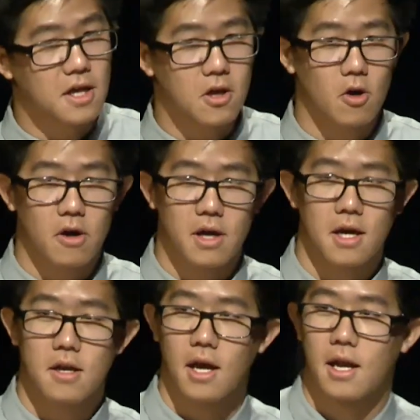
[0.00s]
thank you all
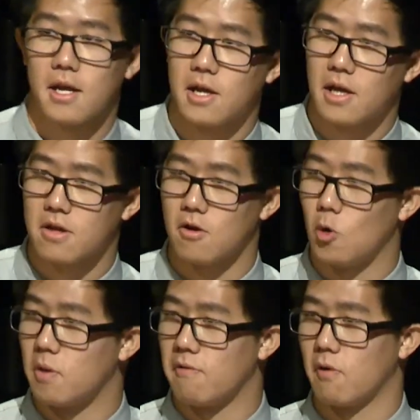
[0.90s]
again, and I'd like to
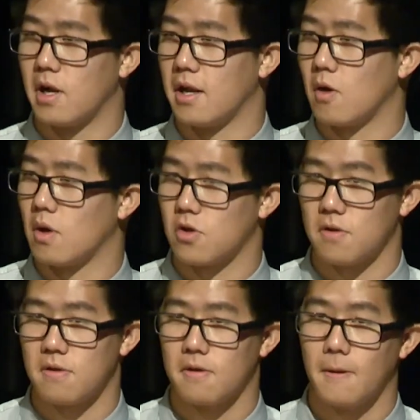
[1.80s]
open the floor to any
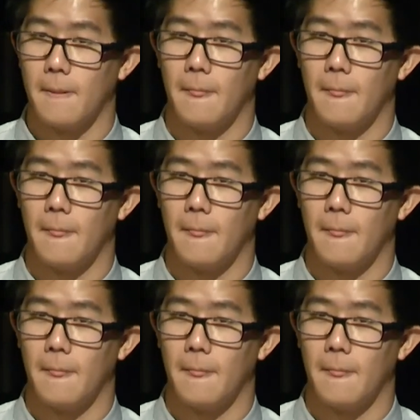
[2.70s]
questions.